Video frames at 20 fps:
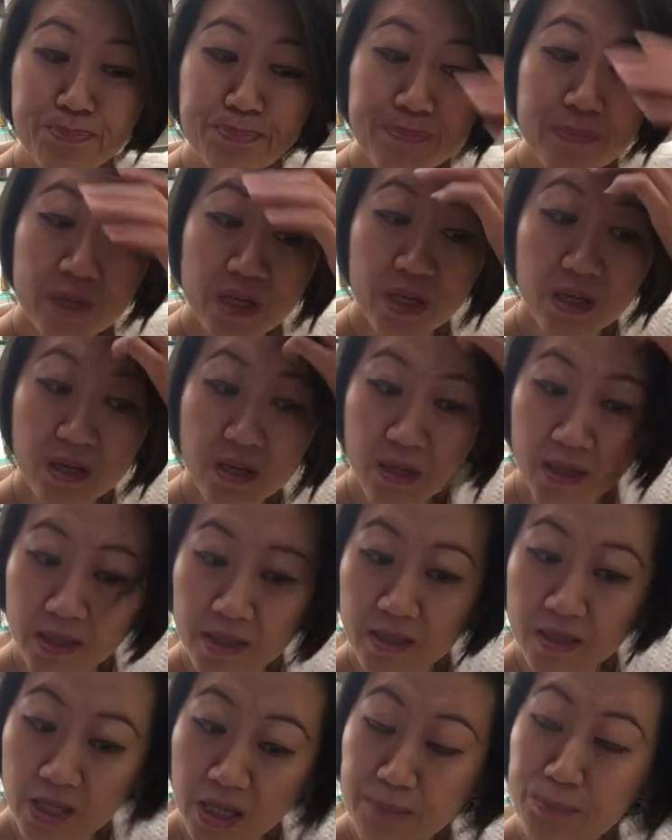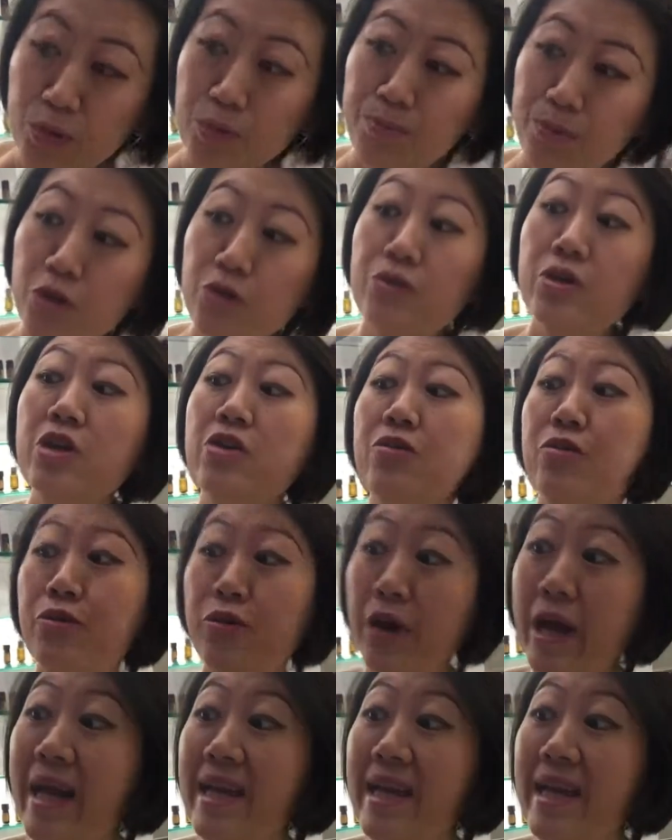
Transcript: Thera- therapy grade. grade.